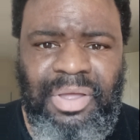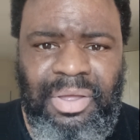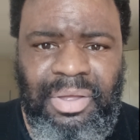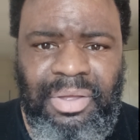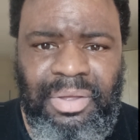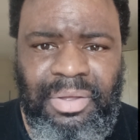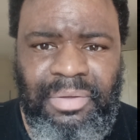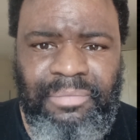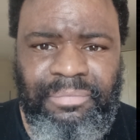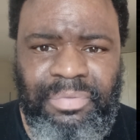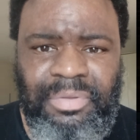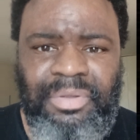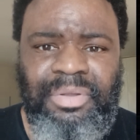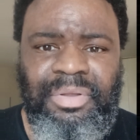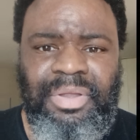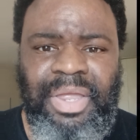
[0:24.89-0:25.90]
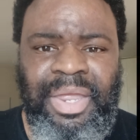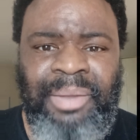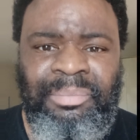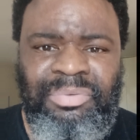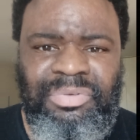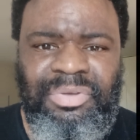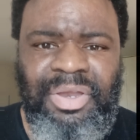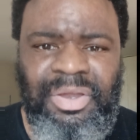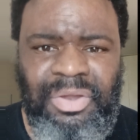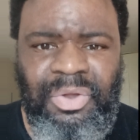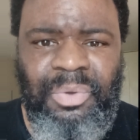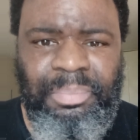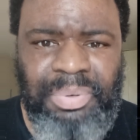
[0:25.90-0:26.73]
of the MCU